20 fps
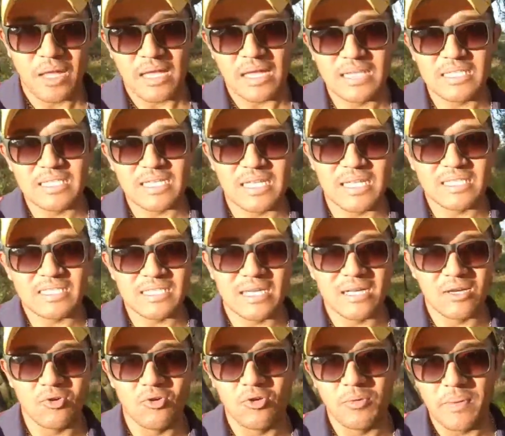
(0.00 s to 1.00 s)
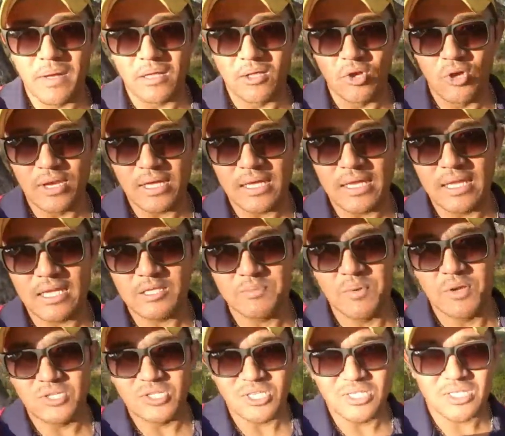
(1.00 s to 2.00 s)
Guess that's all about learning and
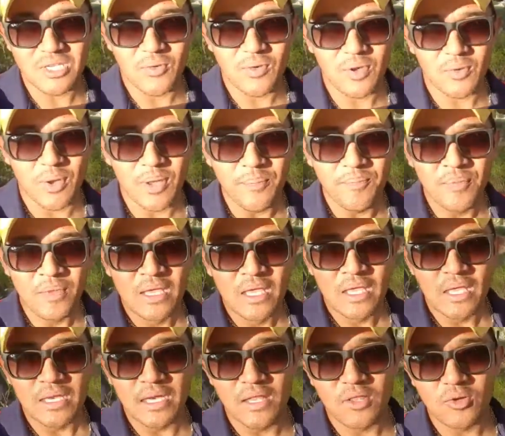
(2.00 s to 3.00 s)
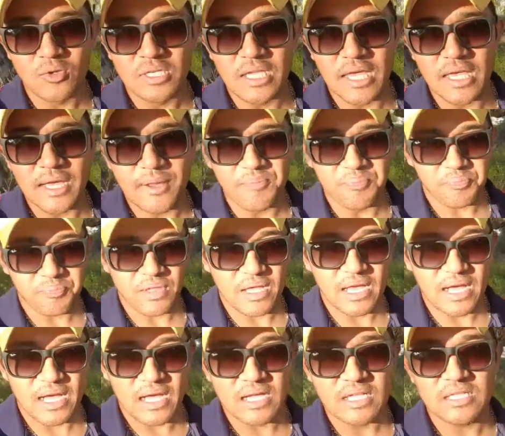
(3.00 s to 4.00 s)
experiences. So anyway, another good day up.
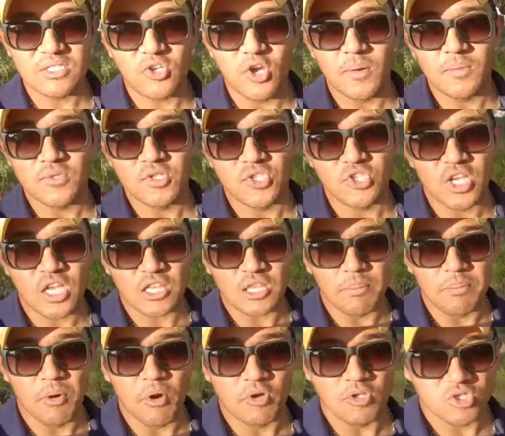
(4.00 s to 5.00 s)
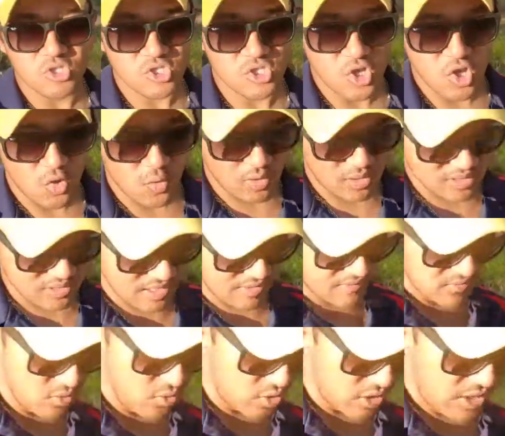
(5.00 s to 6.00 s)
It's time to check the pots, so let's
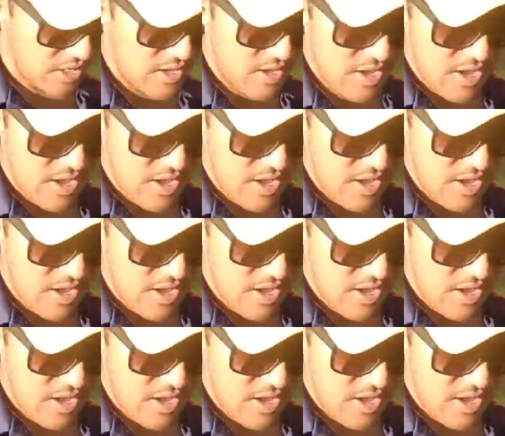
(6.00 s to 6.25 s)
have a look.